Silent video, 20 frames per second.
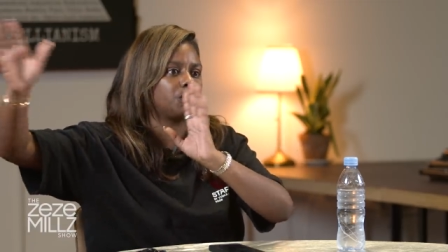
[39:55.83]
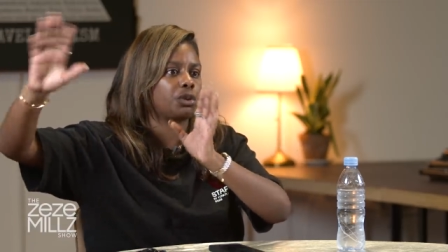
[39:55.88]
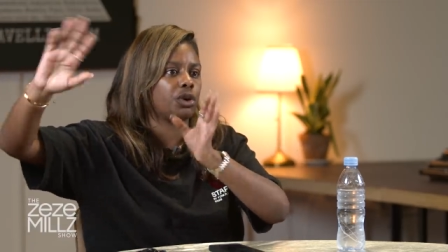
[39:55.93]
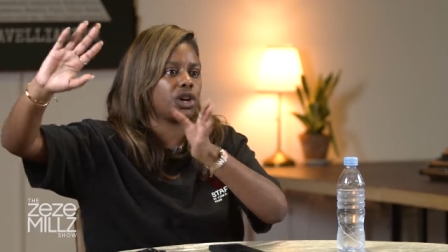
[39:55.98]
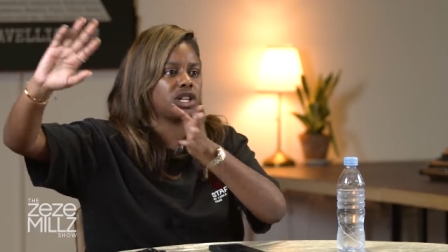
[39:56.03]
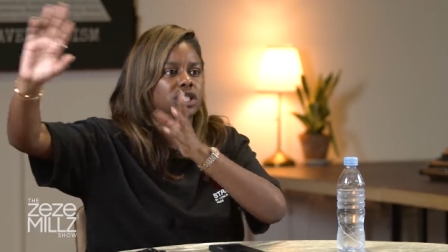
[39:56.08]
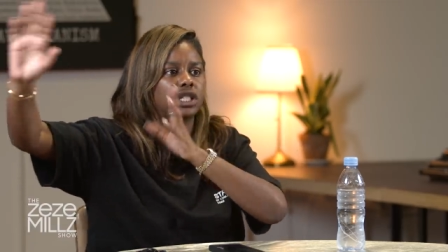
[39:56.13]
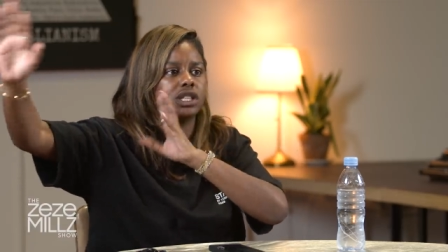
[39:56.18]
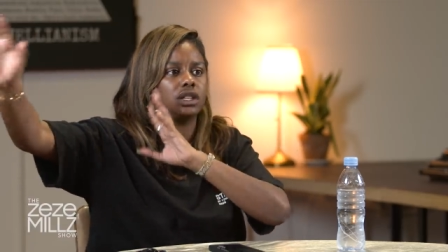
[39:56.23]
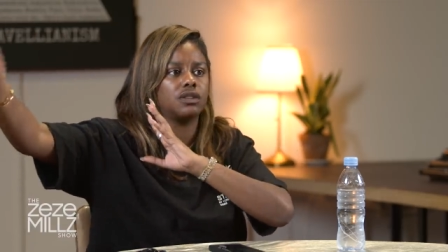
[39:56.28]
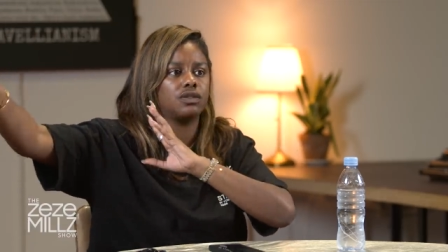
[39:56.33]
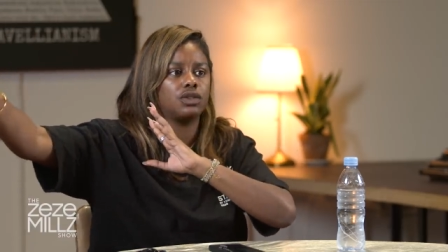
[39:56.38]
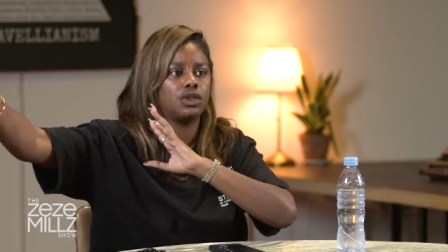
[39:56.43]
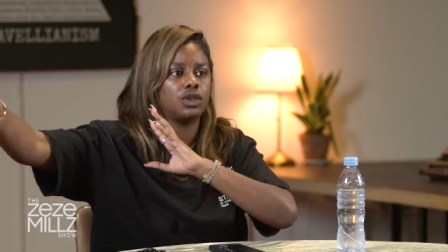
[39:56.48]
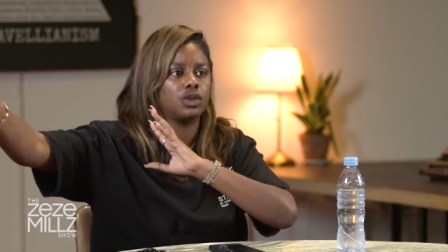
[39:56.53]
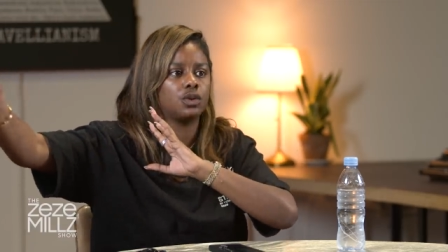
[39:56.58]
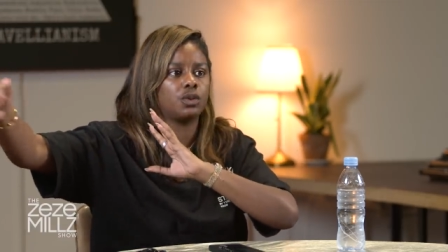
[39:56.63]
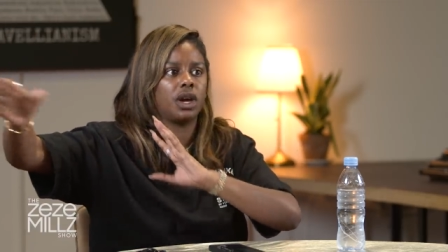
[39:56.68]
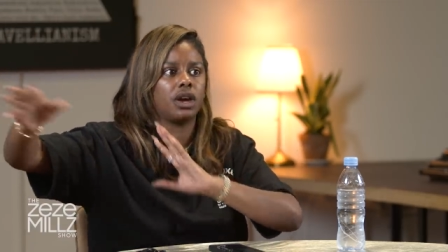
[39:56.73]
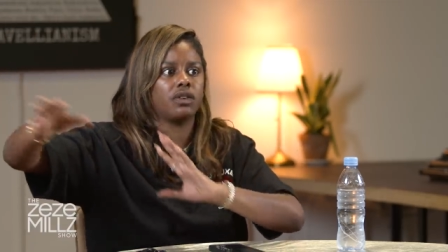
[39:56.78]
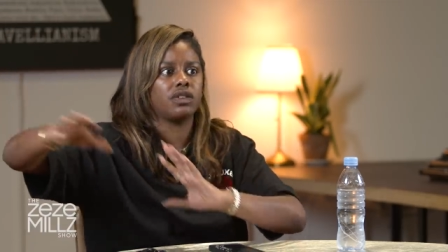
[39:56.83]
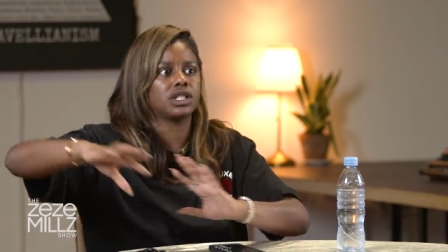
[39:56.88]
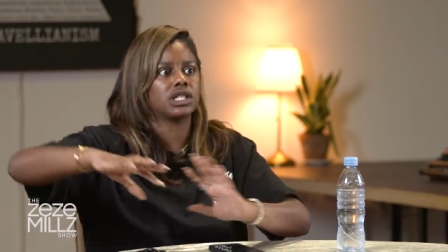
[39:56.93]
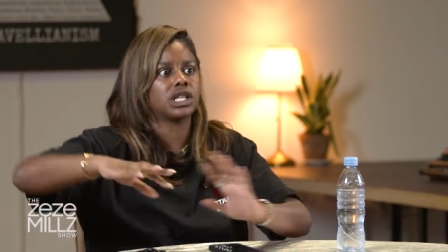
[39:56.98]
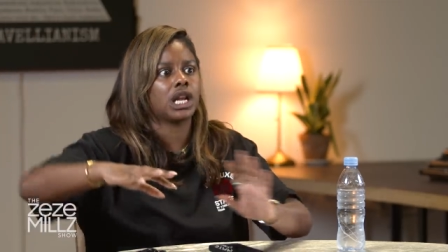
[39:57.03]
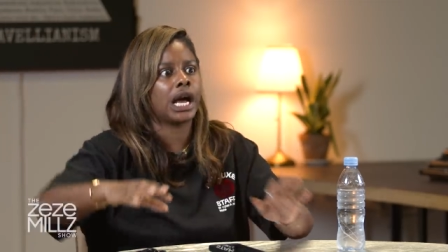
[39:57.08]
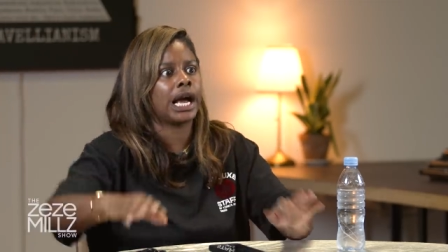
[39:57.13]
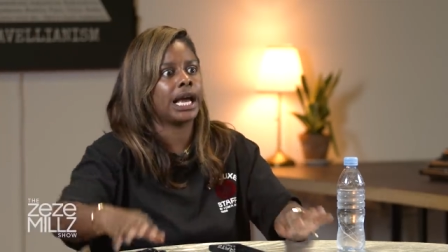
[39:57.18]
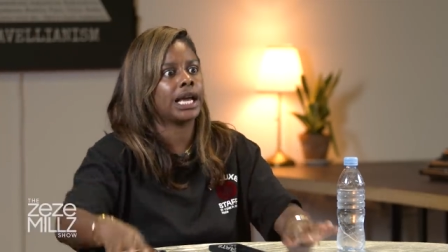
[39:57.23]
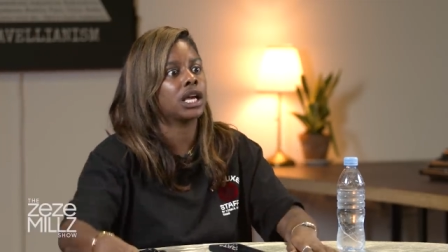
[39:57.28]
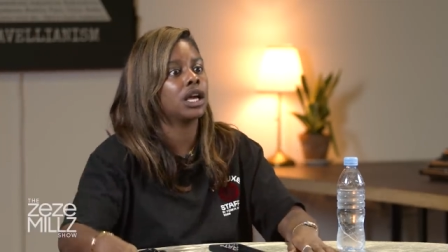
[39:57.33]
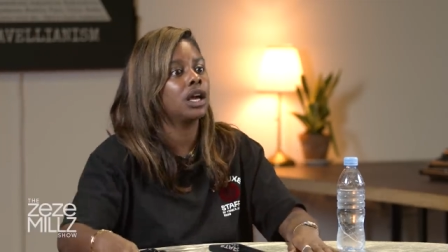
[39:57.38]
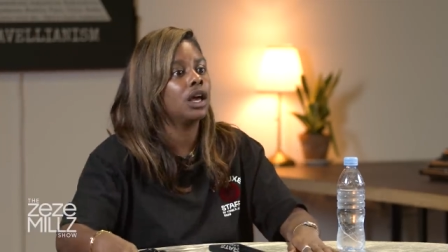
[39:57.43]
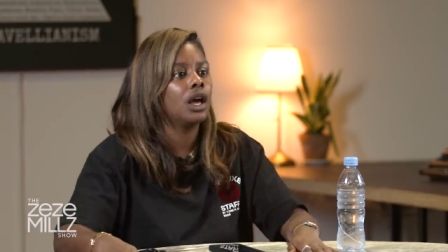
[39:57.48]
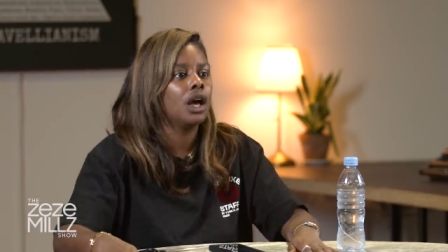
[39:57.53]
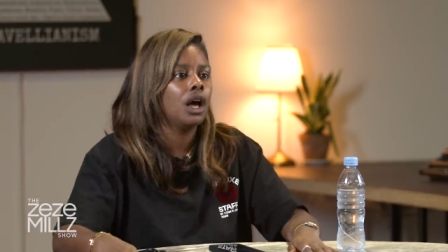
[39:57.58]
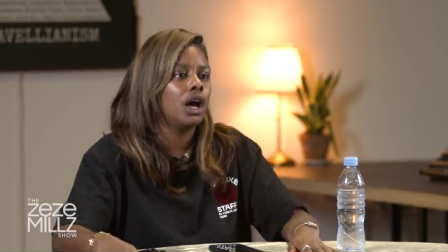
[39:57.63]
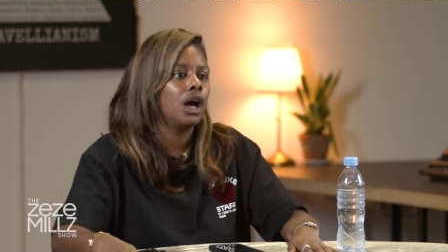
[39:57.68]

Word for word: press interviews, where it's like,